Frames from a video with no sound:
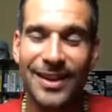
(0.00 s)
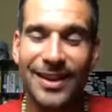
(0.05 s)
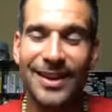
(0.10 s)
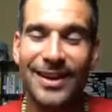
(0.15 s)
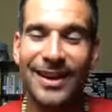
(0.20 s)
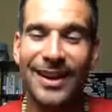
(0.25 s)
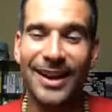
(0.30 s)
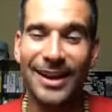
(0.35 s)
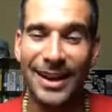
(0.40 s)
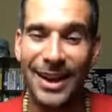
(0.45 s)

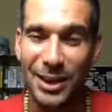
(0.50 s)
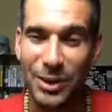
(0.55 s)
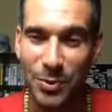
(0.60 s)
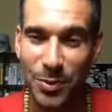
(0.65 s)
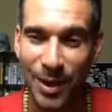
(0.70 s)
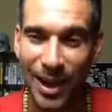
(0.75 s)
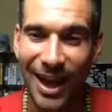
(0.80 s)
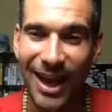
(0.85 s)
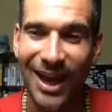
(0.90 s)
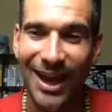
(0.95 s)
Yes, we
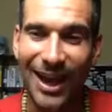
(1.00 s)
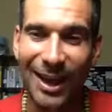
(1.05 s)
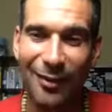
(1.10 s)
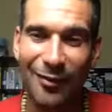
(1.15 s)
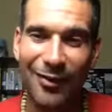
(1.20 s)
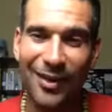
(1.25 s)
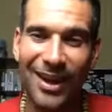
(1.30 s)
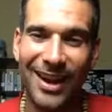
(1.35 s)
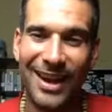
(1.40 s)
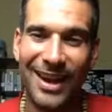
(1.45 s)
are Love,
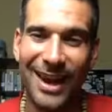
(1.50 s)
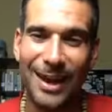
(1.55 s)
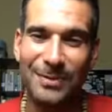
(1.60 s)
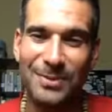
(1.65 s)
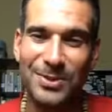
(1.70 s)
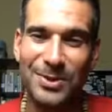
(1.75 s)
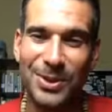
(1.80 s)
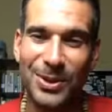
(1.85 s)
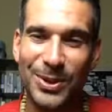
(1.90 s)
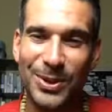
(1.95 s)
Lana,
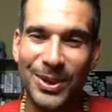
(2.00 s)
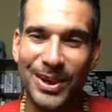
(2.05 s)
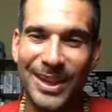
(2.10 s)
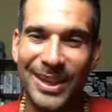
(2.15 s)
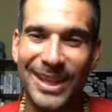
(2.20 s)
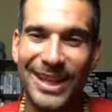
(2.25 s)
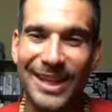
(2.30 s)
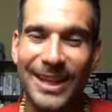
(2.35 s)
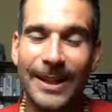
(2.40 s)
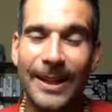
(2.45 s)
absolutely.
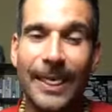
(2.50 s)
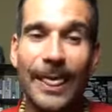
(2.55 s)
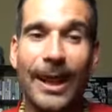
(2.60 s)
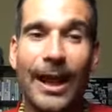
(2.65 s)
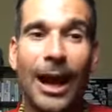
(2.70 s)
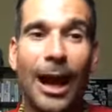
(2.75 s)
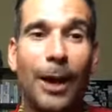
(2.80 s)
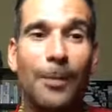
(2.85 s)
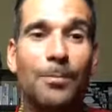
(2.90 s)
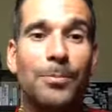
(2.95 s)

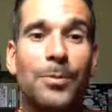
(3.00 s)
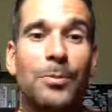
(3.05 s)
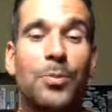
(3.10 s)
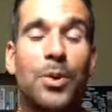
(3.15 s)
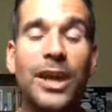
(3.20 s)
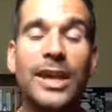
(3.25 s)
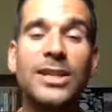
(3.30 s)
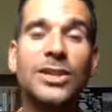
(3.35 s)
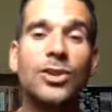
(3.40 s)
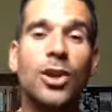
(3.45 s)
Please
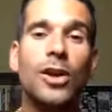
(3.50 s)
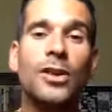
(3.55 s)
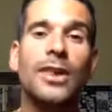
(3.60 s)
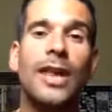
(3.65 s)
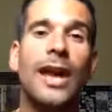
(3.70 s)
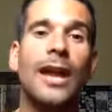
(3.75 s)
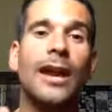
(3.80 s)
note that